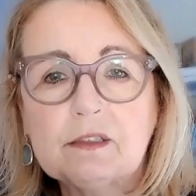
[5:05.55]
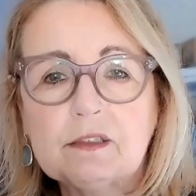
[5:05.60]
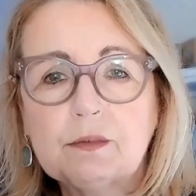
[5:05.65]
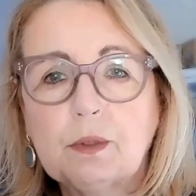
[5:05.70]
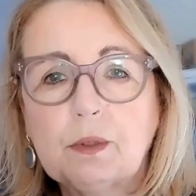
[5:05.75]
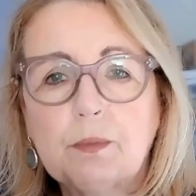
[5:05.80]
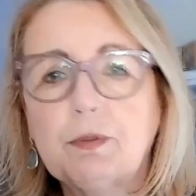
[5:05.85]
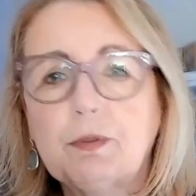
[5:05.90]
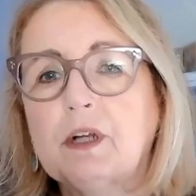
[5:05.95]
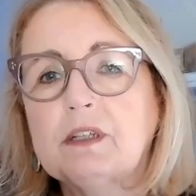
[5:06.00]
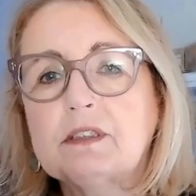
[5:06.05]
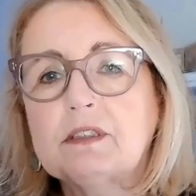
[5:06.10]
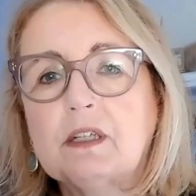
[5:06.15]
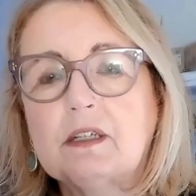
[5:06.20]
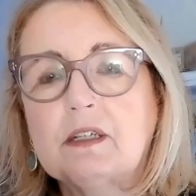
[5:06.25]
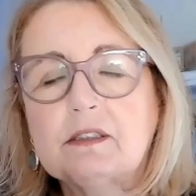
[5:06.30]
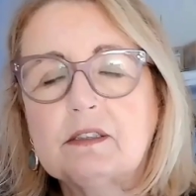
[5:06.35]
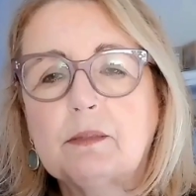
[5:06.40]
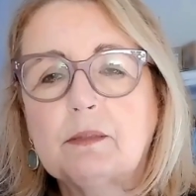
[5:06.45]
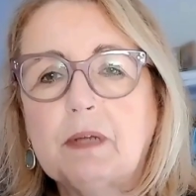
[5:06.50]
we
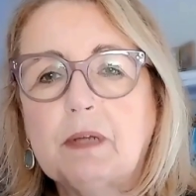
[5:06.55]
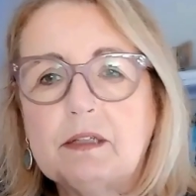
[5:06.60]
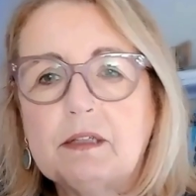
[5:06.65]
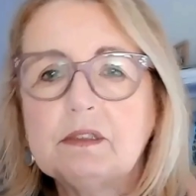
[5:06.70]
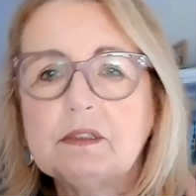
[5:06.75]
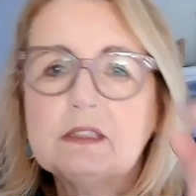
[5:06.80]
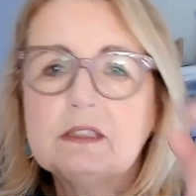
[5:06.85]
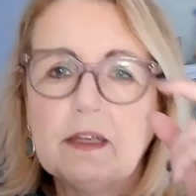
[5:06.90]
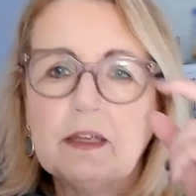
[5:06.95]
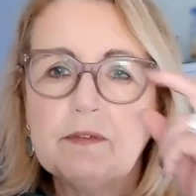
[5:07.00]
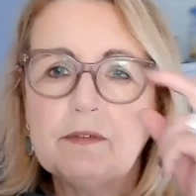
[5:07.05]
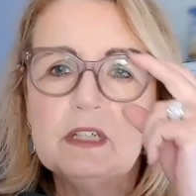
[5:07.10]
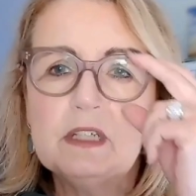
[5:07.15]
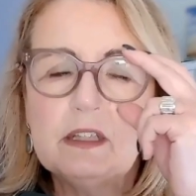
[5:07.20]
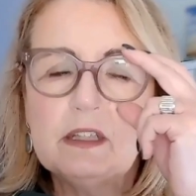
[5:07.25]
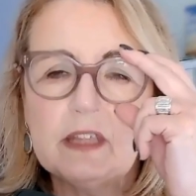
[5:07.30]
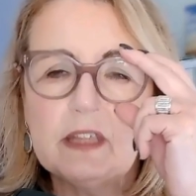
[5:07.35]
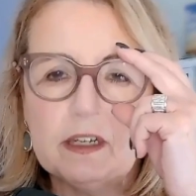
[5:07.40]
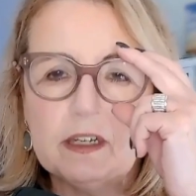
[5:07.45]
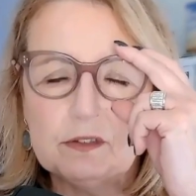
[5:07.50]
process about
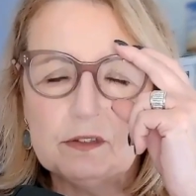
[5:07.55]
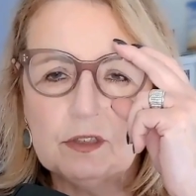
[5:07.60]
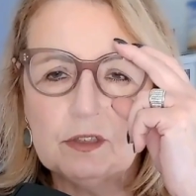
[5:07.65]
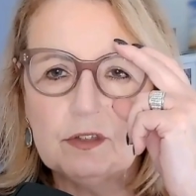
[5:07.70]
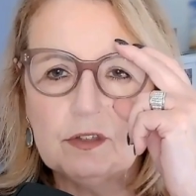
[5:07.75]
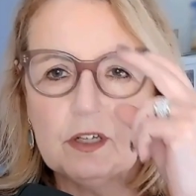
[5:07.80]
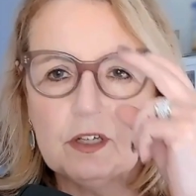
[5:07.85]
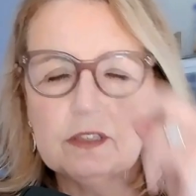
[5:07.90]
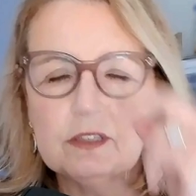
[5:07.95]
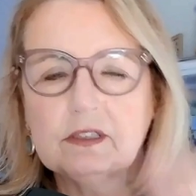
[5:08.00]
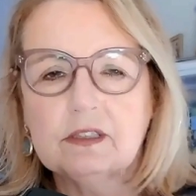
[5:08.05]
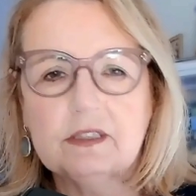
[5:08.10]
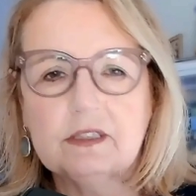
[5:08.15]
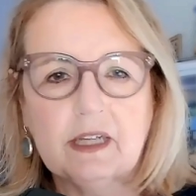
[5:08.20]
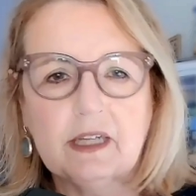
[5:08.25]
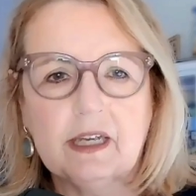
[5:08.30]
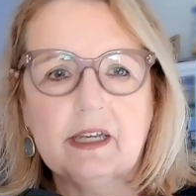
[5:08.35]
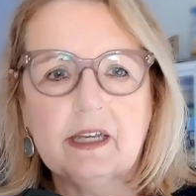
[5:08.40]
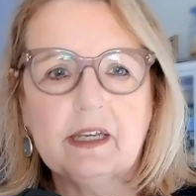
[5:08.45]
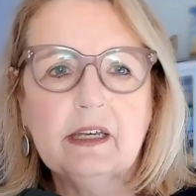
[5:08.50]
70,000 thoughts a
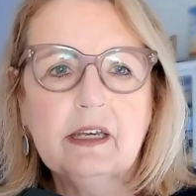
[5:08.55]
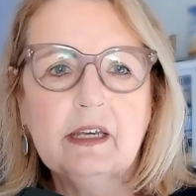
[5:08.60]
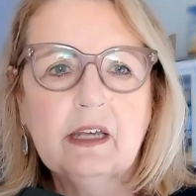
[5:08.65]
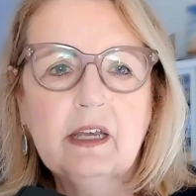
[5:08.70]
day.